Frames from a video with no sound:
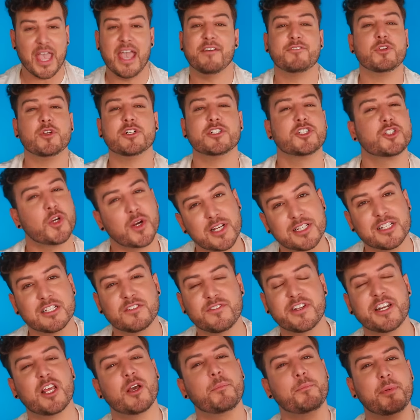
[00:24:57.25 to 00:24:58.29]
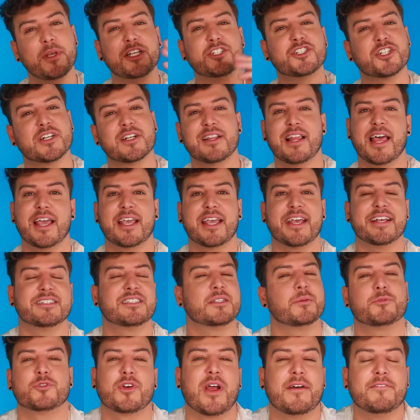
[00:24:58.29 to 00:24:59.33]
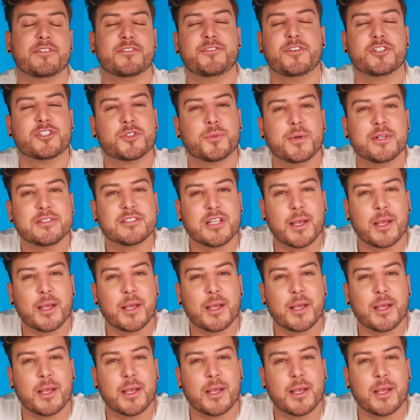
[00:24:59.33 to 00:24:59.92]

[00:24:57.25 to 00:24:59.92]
If you enjoyed this video, be sure to like it and subscribe for future ones.